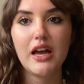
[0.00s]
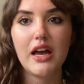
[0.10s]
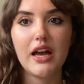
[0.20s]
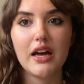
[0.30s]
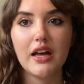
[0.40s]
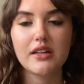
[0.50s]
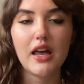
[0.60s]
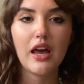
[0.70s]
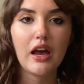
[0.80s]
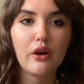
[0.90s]
and
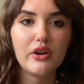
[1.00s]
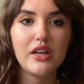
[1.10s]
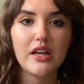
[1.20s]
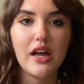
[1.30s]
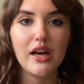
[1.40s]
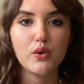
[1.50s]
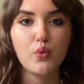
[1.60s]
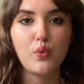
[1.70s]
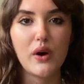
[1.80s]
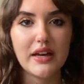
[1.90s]
Harriet
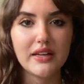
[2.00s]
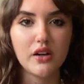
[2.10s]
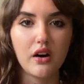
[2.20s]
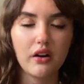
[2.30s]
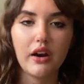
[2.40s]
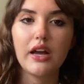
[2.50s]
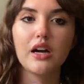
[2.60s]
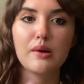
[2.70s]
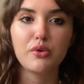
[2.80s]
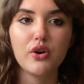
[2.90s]
and Wynne are a
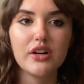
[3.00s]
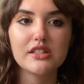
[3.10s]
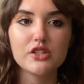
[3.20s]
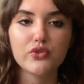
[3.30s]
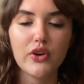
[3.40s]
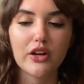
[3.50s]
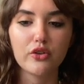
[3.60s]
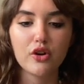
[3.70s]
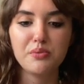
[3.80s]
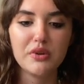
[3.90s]
couple in this friend
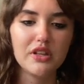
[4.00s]
group.